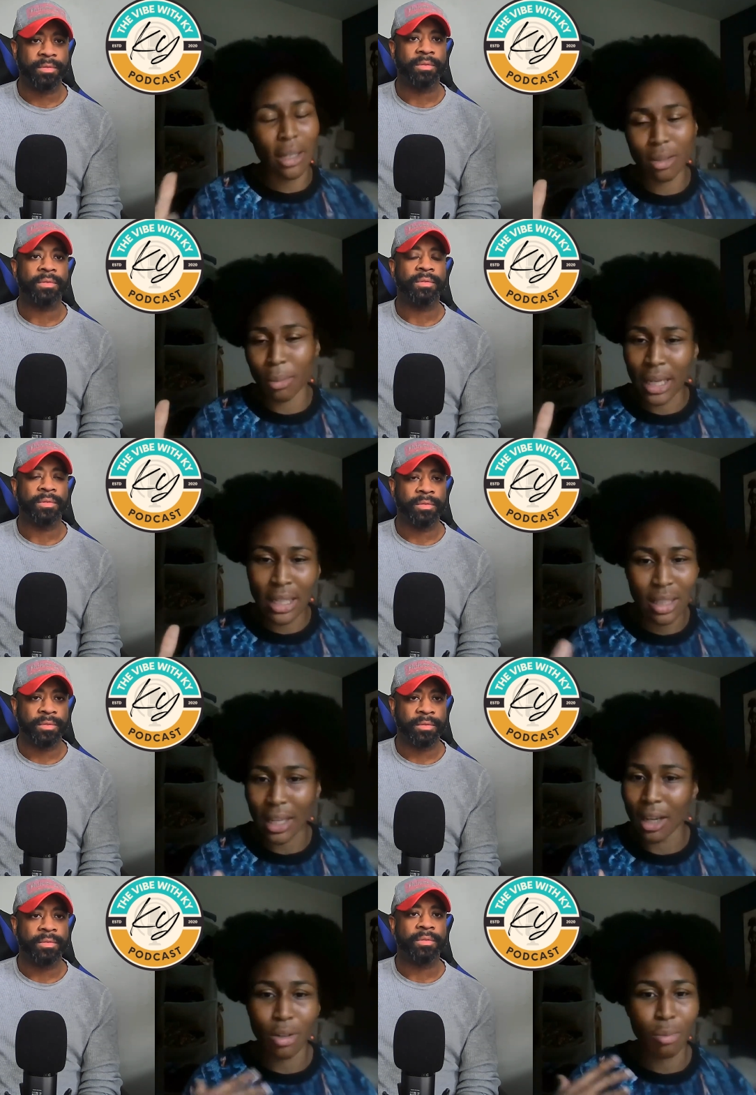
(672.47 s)
Speaker 1: maximize?
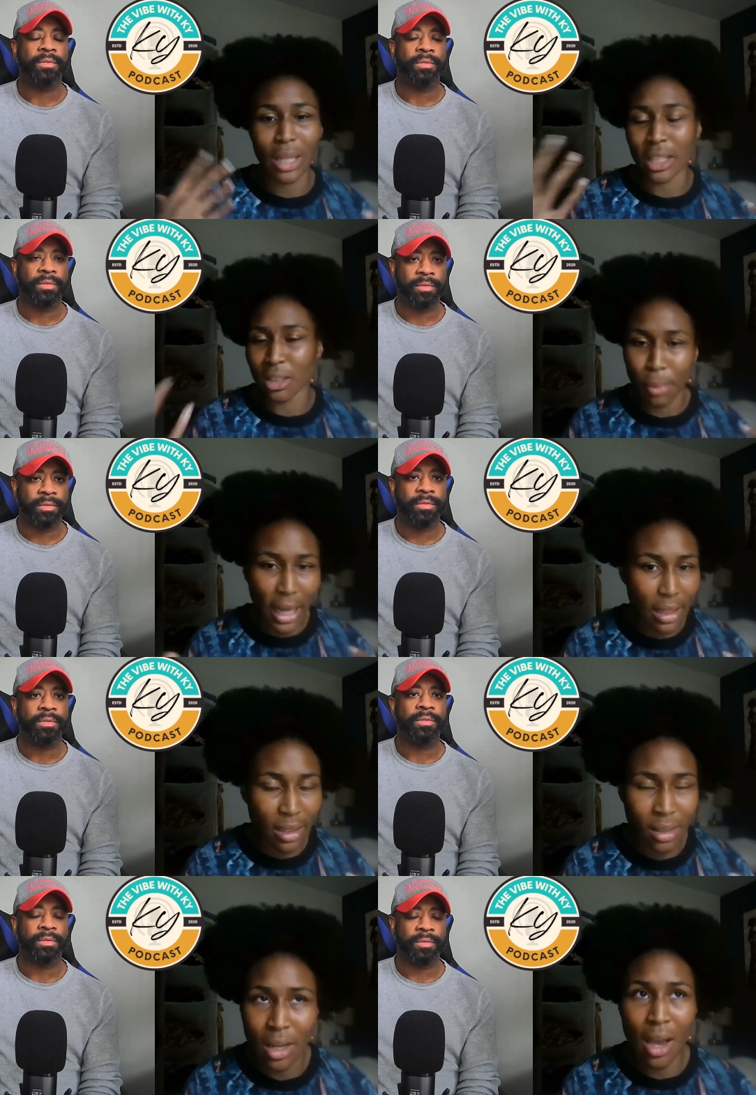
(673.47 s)
Like how can we
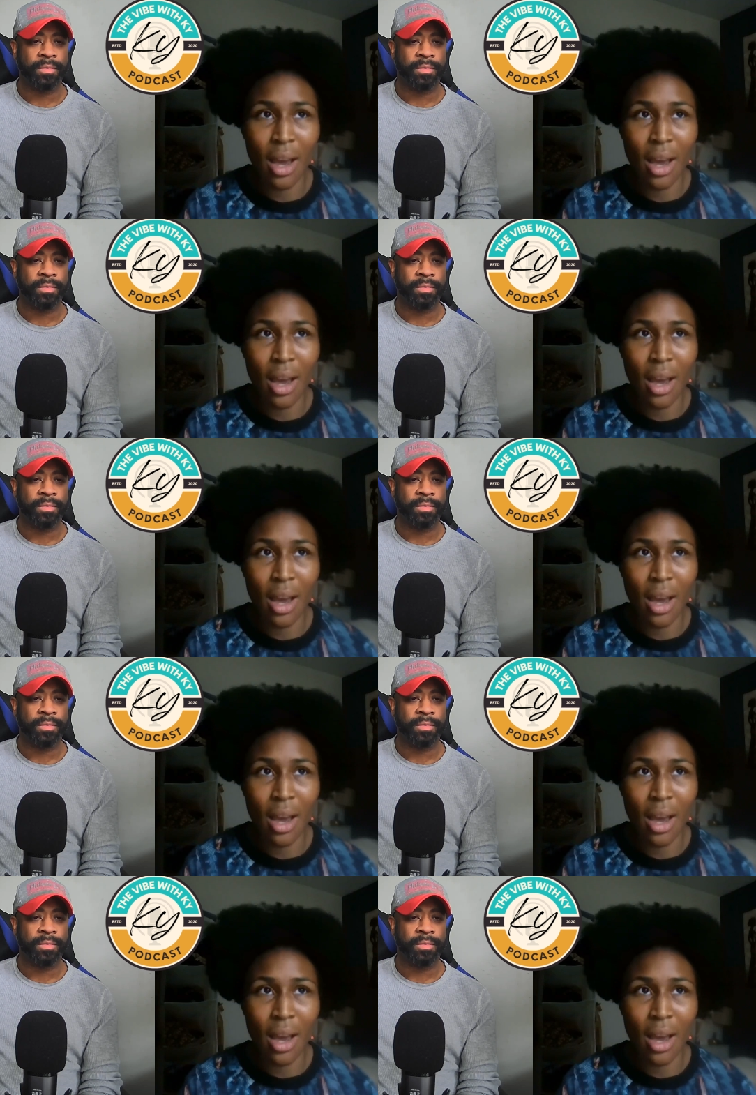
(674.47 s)
expand?